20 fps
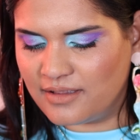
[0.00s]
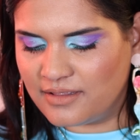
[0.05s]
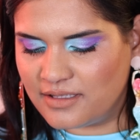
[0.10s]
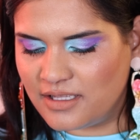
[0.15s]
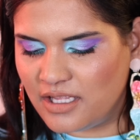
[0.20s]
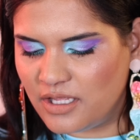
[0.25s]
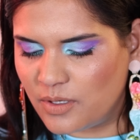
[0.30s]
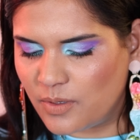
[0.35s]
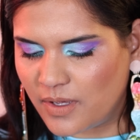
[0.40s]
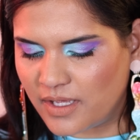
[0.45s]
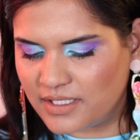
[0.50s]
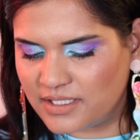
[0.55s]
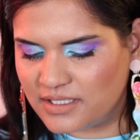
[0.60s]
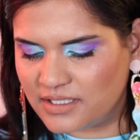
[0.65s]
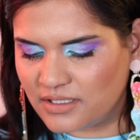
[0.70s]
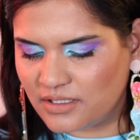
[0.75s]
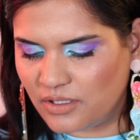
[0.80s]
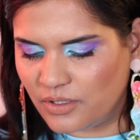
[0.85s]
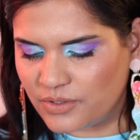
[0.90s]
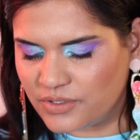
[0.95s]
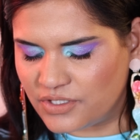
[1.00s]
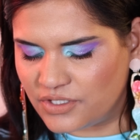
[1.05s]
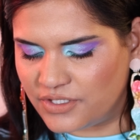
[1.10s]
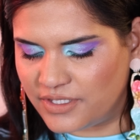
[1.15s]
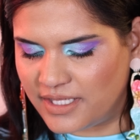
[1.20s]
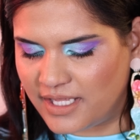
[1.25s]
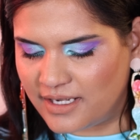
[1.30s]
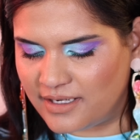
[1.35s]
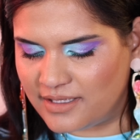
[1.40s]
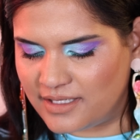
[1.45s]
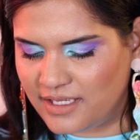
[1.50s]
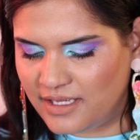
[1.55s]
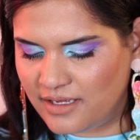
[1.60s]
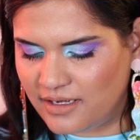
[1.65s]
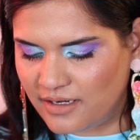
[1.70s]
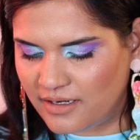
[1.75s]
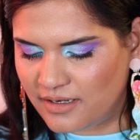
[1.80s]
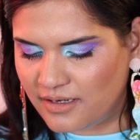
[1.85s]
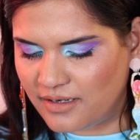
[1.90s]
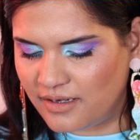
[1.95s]
the U S closer to the end of the
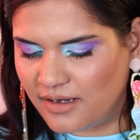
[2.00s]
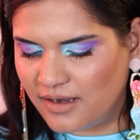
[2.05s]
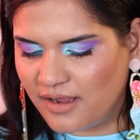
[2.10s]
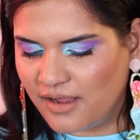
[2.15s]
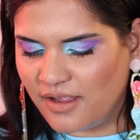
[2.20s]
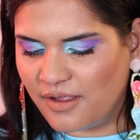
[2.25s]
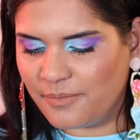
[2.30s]
year.